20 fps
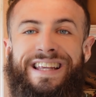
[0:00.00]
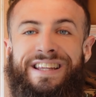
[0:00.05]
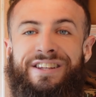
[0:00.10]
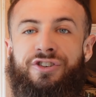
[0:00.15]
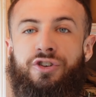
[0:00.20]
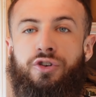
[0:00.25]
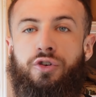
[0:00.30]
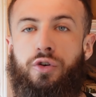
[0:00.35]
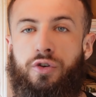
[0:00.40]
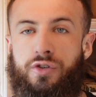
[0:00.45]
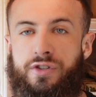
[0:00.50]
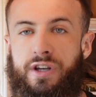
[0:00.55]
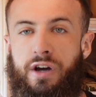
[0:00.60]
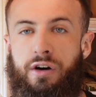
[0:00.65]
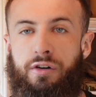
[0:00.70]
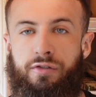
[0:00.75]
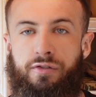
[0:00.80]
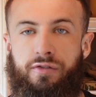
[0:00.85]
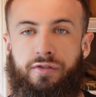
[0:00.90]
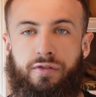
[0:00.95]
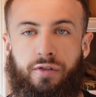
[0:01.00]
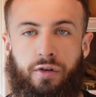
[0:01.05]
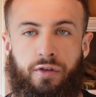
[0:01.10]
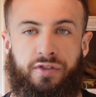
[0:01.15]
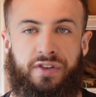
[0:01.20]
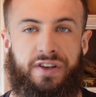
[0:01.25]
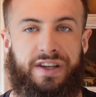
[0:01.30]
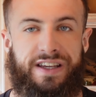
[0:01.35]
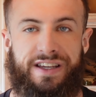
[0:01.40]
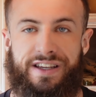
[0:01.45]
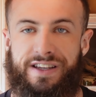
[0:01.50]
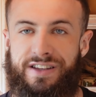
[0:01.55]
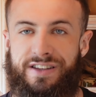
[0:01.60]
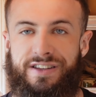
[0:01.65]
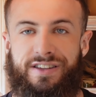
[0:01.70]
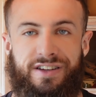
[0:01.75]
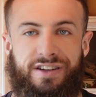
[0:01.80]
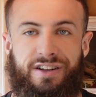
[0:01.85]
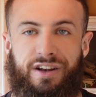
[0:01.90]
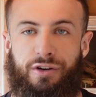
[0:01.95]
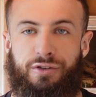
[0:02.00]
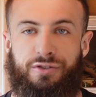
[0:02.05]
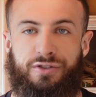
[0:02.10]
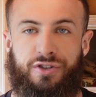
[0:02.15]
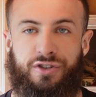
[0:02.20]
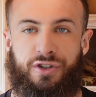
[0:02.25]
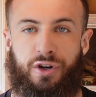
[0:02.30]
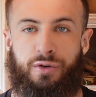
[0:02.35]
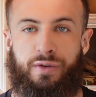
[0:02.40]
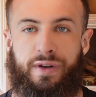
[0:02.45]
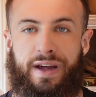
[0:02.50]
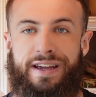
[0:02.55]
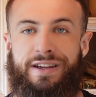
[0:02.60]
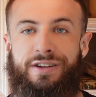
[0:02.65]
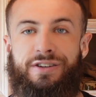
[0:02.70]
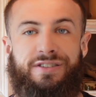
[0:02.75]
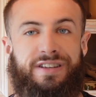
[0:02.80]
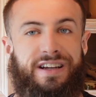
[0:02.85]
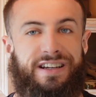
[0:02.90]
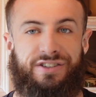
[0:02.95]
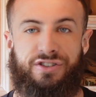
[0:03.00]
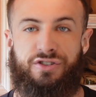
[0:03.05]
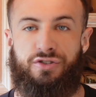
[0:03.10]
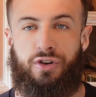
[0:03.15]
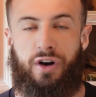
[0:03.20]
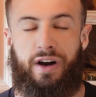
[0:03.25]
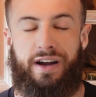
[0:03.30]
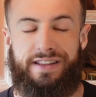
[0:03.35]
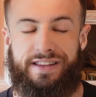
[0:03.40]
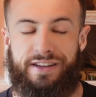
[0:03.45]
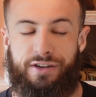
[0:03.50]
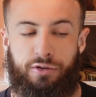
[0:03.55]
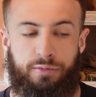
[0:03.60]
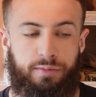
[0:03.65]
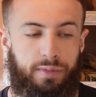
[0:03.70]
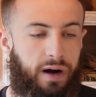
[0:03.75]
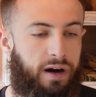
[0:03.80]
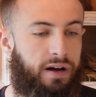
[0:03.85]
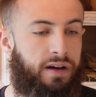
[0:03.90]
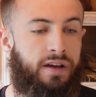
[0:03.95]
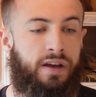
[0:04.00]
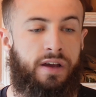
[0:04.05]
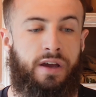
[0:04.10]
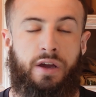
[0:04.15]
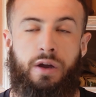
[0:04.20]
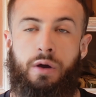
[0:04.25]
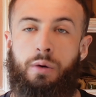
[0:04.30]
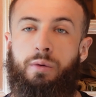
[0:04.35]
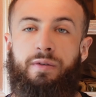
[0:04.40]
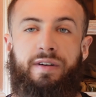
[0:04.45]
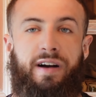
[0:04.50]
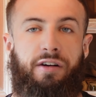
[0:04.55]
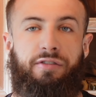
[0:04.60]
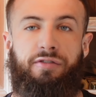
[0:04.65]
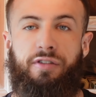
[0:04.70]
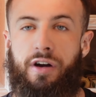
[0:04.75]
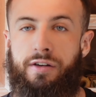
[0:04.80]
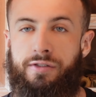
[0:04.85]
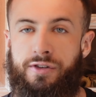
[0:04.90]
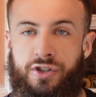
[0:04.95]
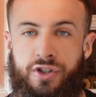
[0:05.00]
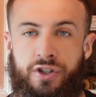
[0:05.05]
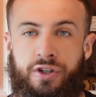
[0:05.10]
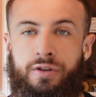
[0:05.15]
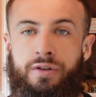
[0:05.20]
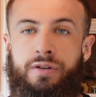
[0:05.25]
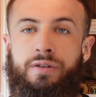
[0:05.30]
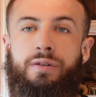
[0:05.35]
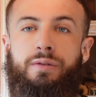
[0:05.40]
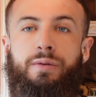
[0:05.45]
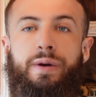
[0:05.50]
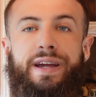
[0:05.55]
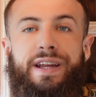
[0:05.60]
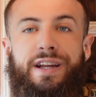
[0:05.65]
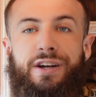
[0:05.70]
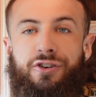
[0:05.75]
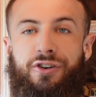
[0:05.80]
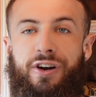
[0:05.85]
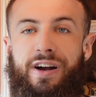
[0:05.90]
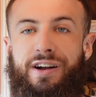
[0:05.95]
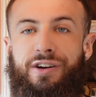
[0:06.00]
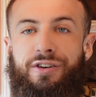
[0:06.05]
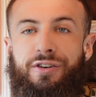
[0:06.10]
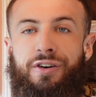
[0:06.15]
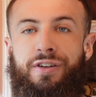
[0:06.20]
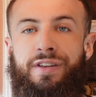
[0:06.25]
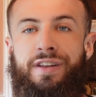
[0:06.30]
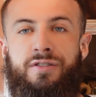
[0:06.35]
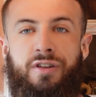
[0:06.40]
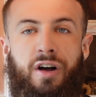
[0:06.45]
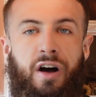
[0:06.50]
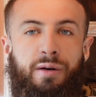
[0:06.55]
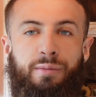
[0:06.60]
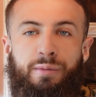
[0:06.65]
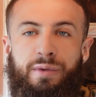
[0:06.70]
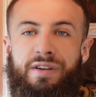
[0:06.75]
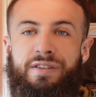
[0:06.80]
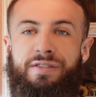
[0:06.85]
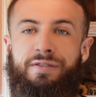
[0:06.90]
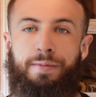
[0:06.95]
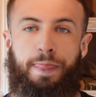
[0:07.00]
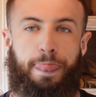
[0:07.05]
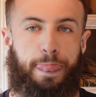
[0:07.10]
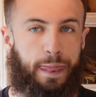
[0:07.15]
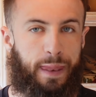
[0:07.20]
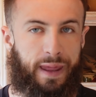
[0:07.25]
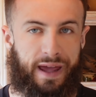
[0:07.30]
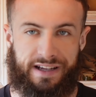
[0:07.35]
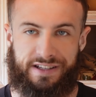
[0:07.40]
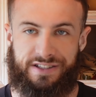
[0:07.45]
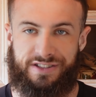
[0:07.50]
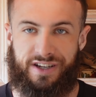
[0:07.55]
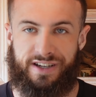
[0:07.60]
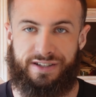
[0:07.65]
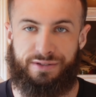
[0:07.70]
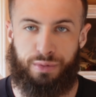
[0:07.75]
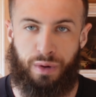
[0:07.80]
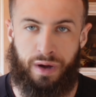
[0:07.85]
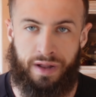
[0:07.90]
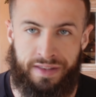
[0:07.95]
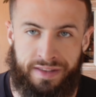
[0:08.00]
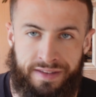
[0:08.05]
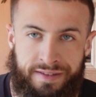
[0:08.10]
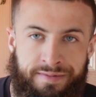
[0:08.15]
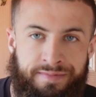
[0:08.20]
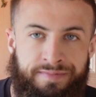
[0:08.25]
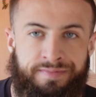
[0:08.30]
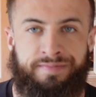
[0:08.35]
injure yourself obviously close to show day, because that is just not ideal. But without further ado, we're going to crack on, starting with exercise 1.